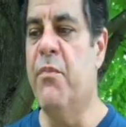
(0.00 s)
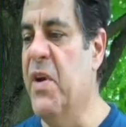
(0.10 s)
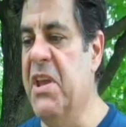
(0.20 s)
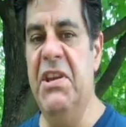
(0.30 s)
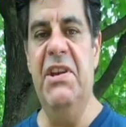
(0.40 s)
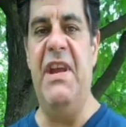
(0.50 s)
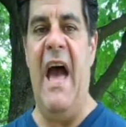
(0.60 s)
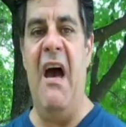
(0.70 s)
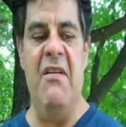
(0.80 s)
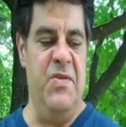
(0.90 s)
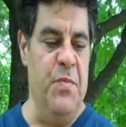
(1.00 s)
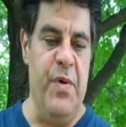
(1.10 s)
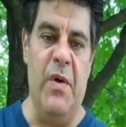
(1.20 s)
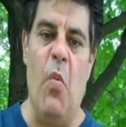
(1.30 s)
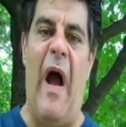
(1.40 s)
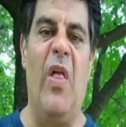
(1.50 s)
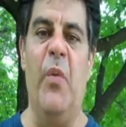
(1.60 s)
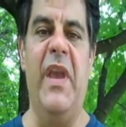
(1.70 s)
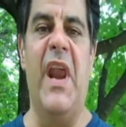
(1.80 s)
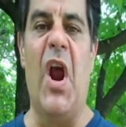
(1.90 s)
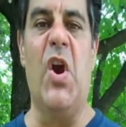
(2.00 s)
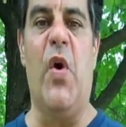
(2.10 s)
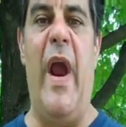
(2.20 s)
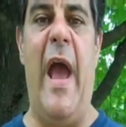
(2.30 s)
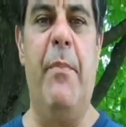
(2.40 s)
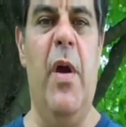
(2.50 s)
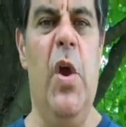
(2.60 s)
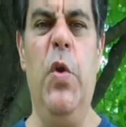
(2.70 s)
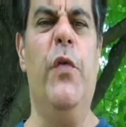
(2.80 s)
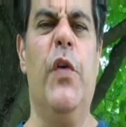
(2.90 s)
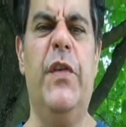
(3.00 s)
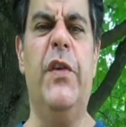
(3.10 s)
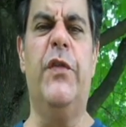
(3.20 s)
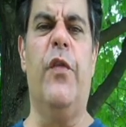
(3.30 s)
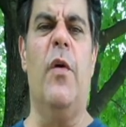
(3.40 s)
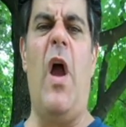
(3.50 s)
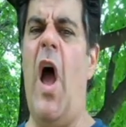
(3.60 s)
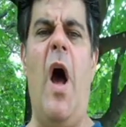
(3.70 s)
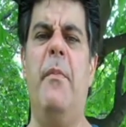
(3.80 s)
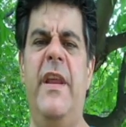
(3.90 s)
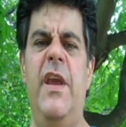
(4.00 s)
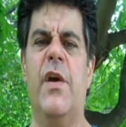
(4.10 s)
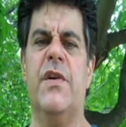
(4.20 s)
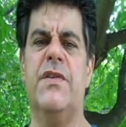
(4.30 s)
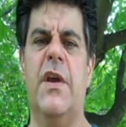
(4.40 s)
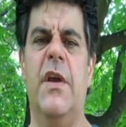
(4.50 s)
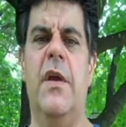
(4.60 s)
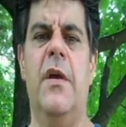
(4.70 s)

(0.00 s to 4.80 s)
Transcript: Bringing you down. You bring wallowing in our crap. You've heard this for how many years?